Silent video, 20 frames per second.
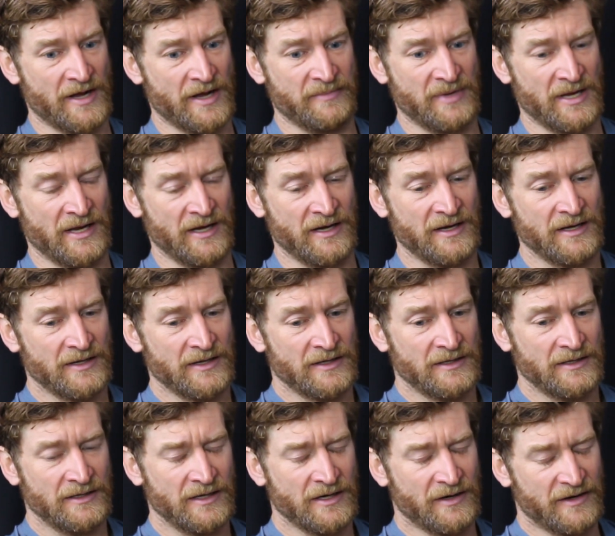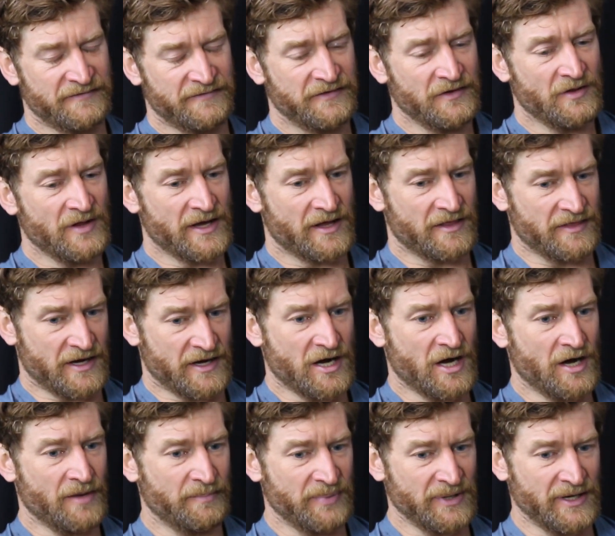I mean, you know, I feel like the
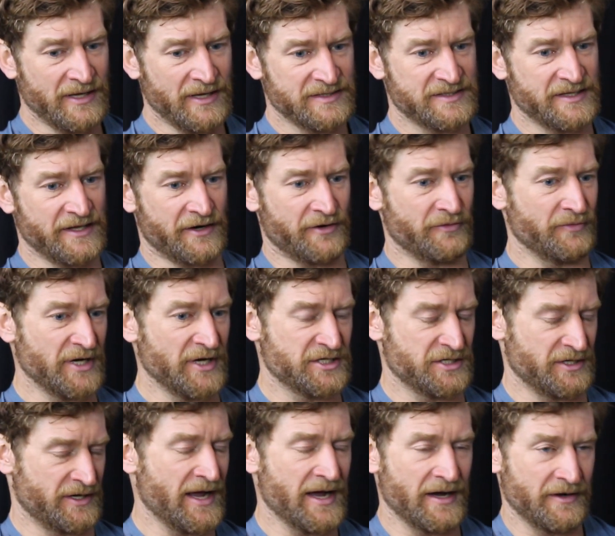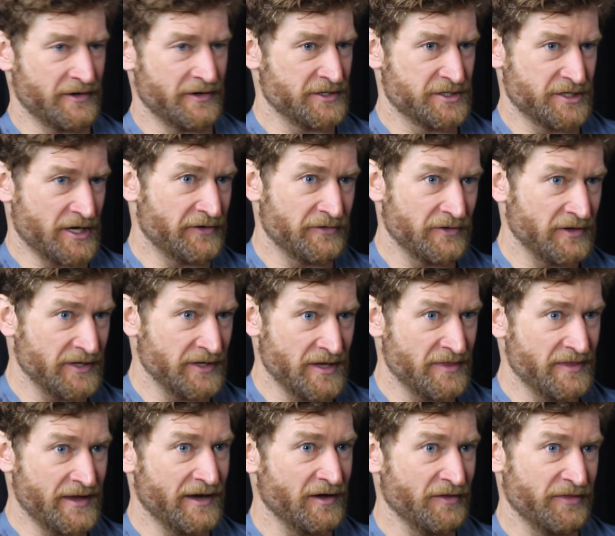companies that are reaching out are generally
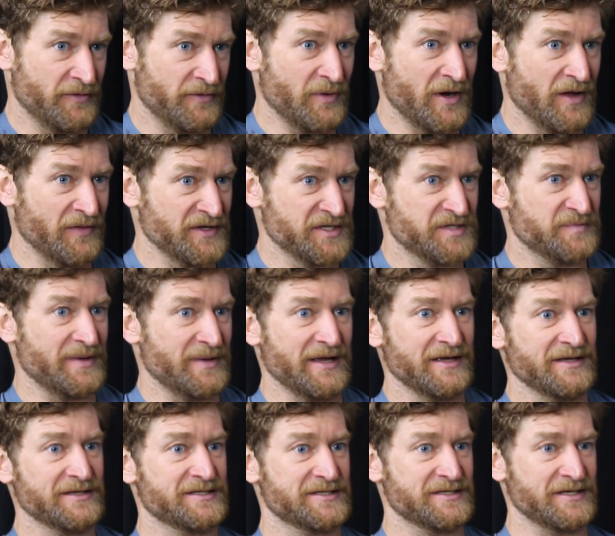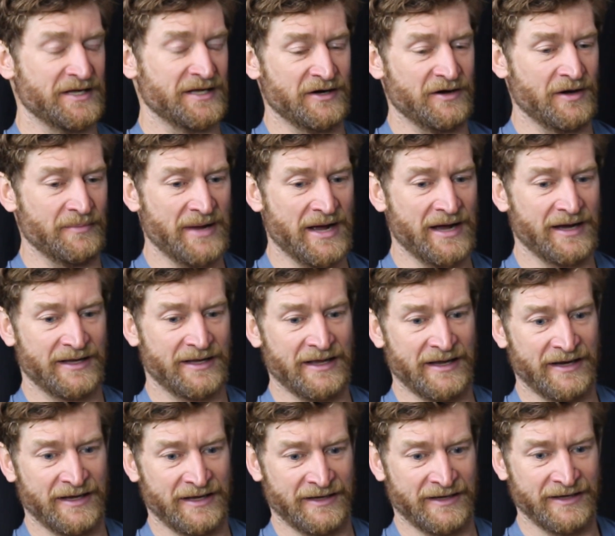in the health and wellness space. You know, I'm not
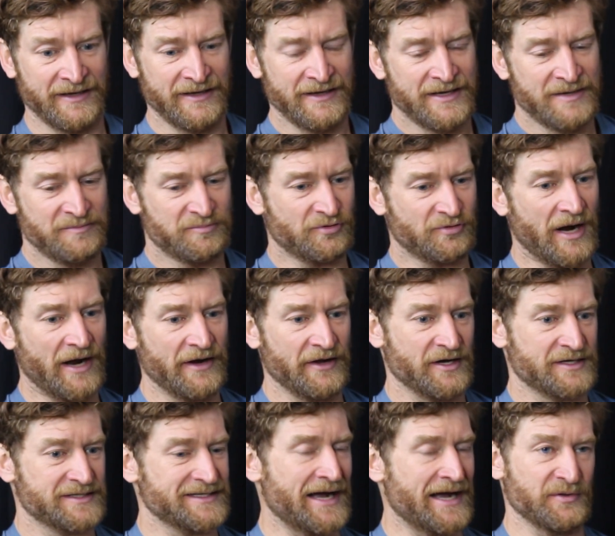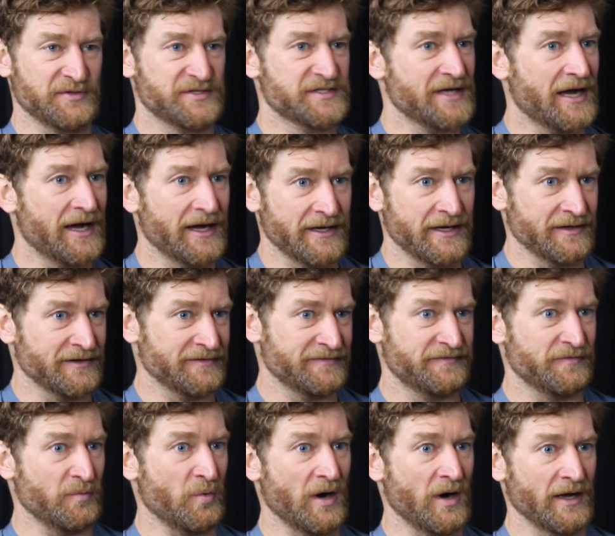getting products outside
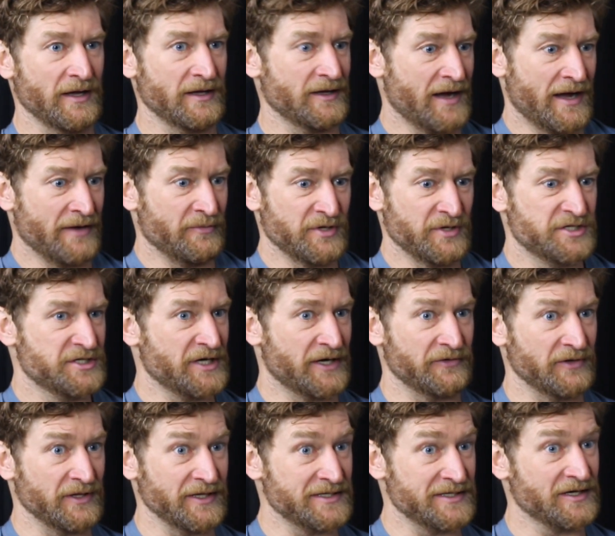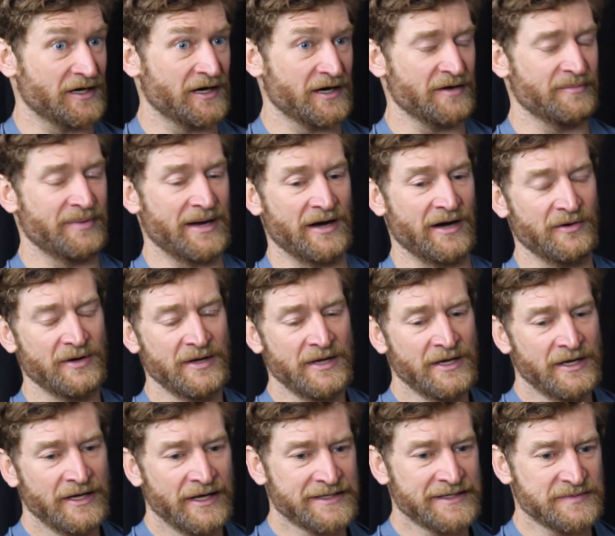of what I would generally talk about.
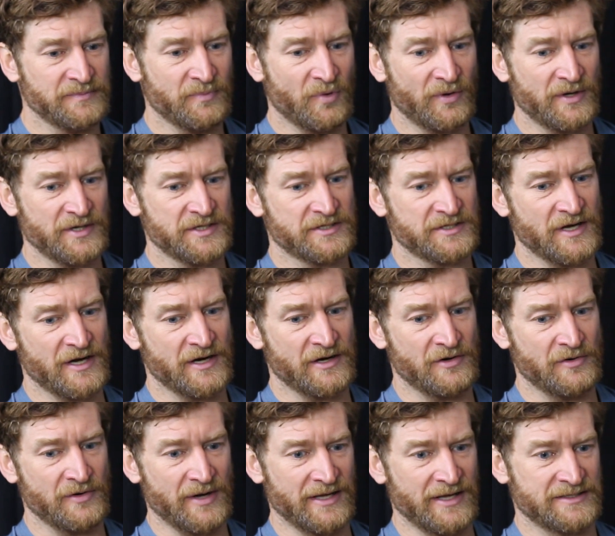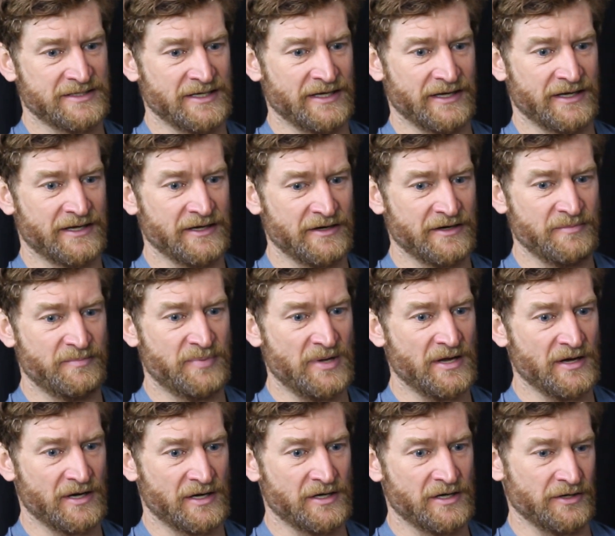It's more so is it going to
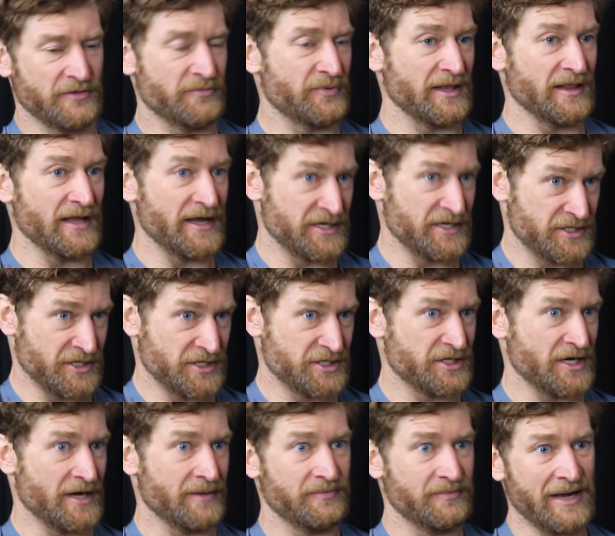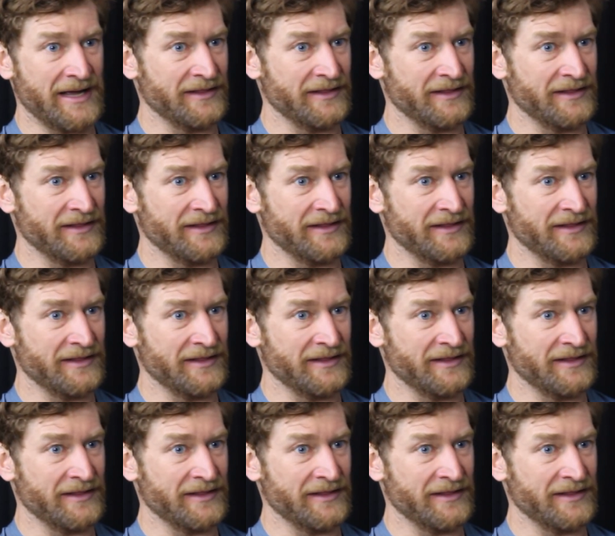be a good relationship? Mm-hmm.